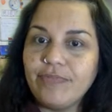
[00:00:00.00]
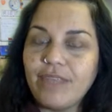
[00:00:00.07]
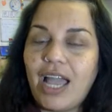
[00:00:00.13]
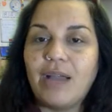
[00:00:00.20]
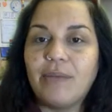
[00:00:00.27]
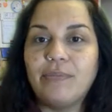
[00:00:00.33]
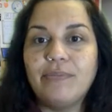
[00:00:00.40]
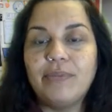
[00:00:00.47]

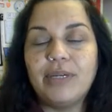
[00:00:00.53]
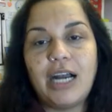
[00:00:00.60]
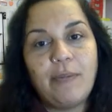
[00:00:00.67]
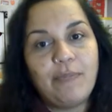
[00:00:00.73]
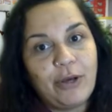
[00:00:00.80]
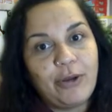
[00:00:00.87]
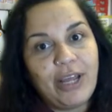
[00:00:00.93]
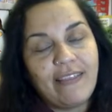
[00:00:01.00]
I'm
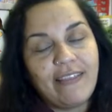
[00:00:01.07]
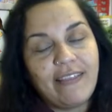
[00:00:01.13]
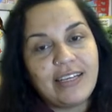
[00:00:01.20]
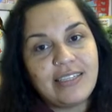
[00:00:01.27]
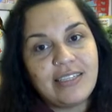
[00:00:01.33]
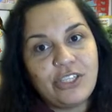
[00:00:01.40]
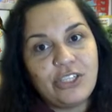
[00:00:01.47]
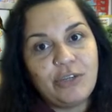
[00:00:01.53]
uploading
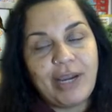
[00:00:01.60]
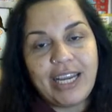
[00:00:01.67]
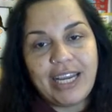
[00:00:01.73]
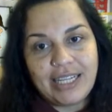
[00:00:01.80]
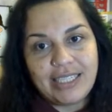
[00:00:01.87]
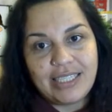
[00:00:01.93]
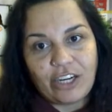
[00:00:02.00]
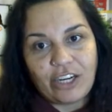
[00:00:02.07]
this to my
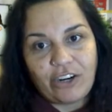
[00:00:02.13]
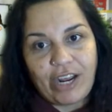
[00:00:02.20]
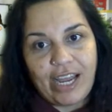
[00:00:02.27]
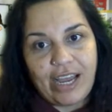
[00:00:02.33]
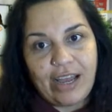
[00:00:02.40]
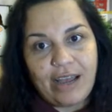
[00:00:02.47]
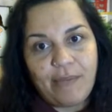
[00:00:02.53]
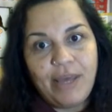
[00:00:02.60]

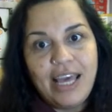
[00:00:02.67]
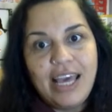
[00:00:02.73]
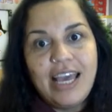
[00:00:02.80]
Instagram.